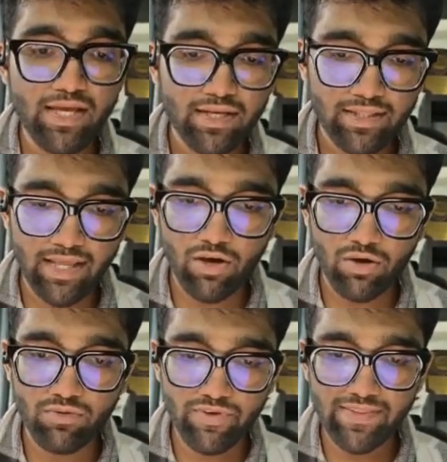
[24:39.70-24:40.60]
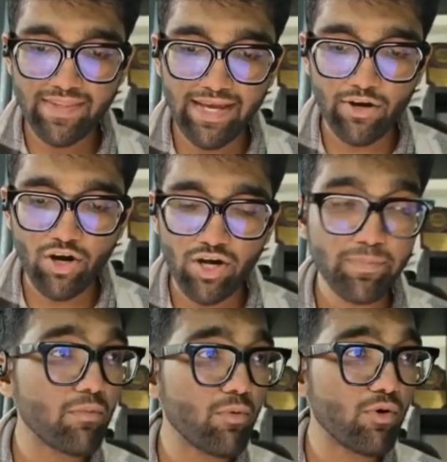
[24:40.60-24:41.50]
Now, when they cannot be
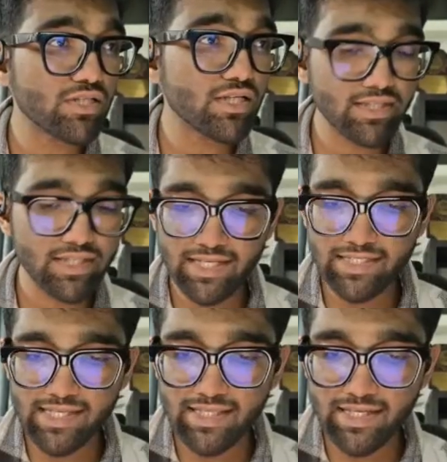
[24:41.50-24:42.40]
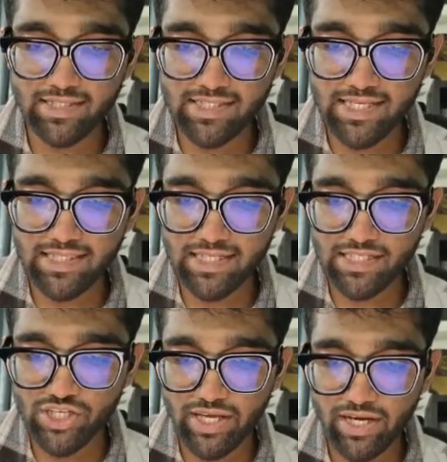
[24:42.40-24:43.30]
deposited, it is either
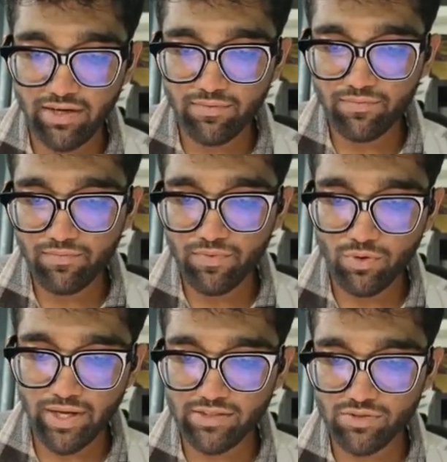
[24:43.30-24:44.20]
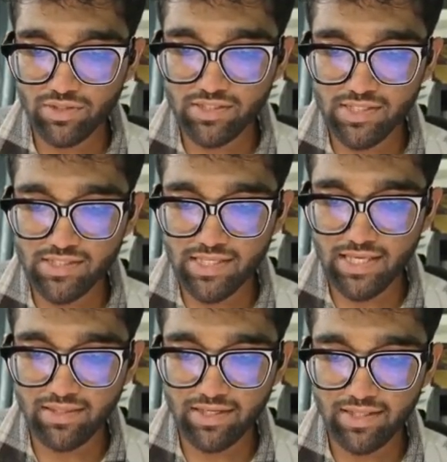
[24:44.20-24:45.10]
C3GN. Okay, so this is
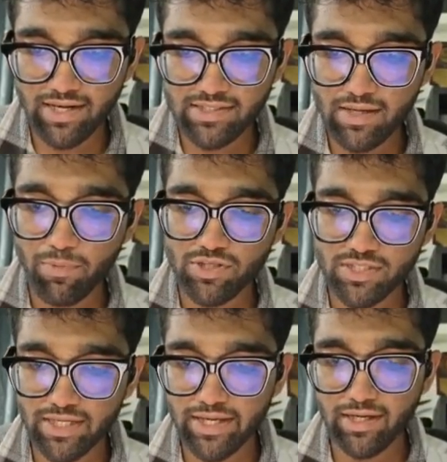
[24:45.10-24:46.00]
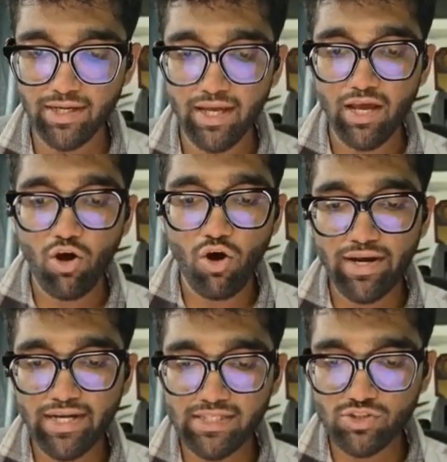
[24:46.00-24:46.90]
C3 that is deposited here, or
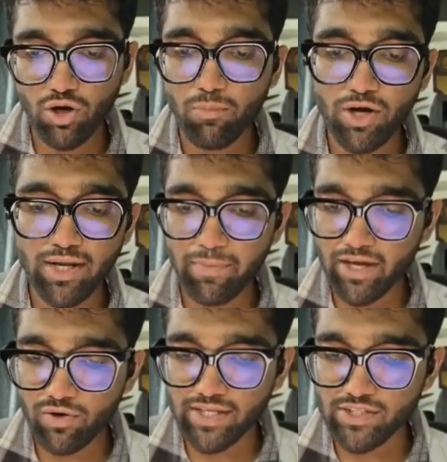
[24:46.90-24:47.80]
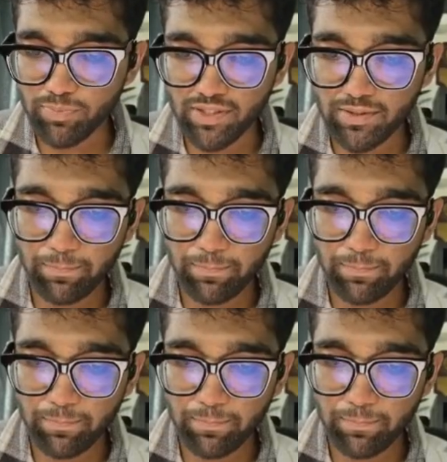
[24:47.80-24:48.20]
it is thrombotic microangiopathy.